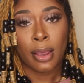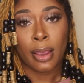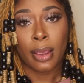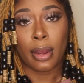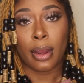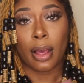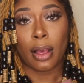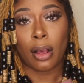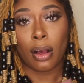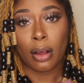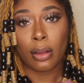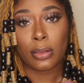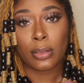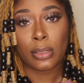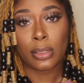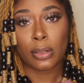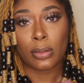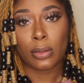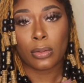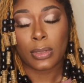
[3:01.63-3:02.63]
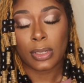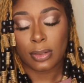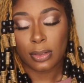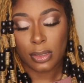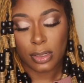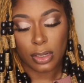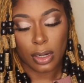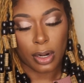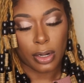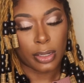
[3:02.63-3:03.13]
And I also
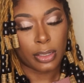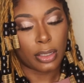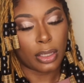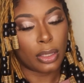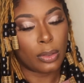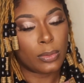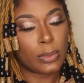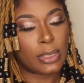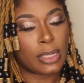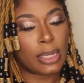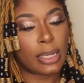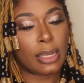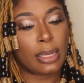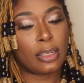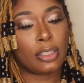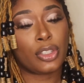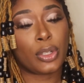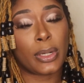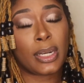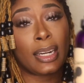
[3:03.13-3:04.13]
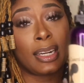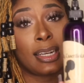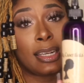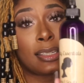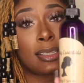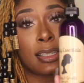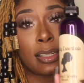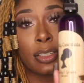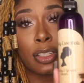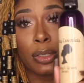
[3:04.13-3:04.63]
started using Trinity
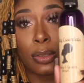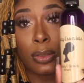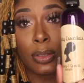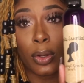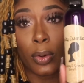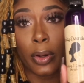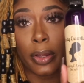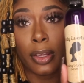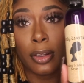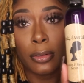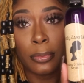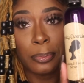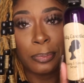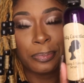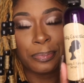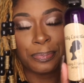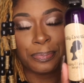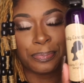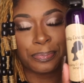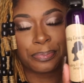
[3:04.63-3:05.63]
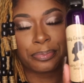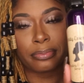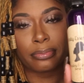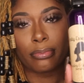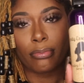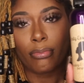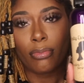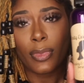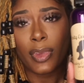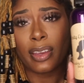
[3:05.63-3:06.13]
Essentials Oil.
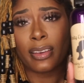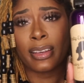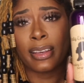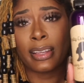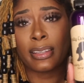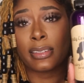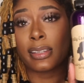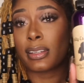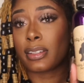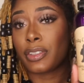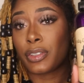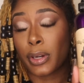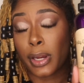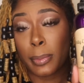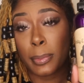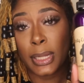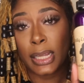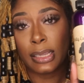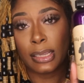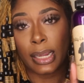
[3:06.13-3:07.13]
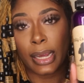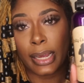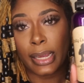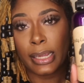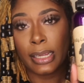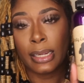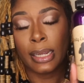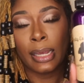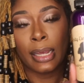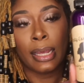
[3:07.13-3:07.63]
It's extremely
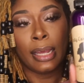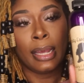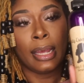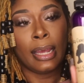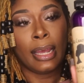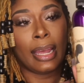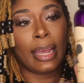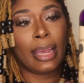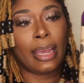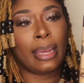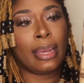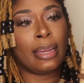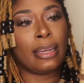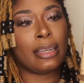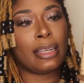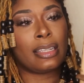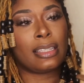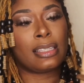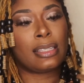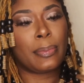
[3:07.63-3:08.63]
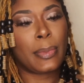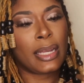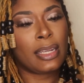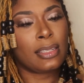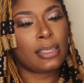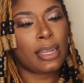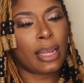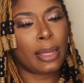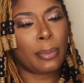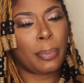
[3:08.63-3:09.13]
light and it
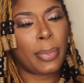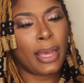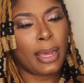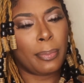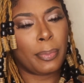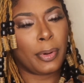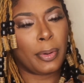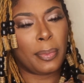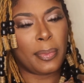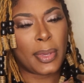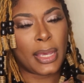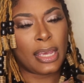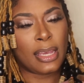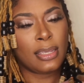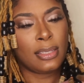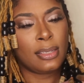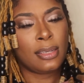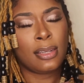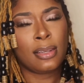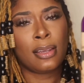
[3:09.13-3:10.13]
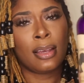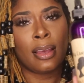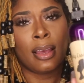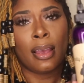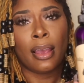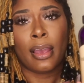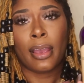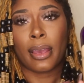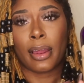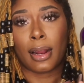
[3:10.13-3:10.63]
smells like peppermint.
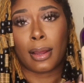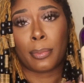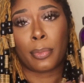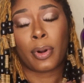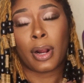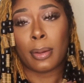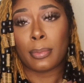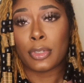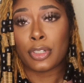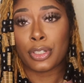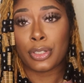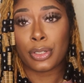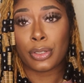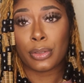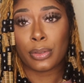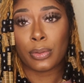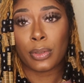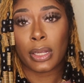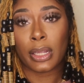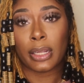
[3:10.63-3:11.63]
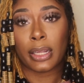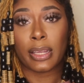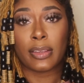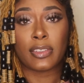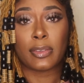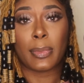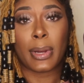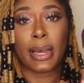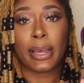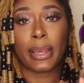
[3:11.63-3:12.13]
And I promise you it
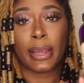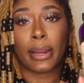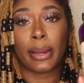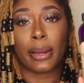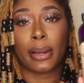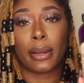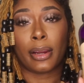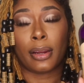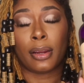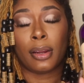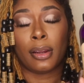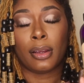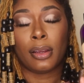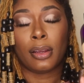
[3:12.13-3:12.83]
leaves my hair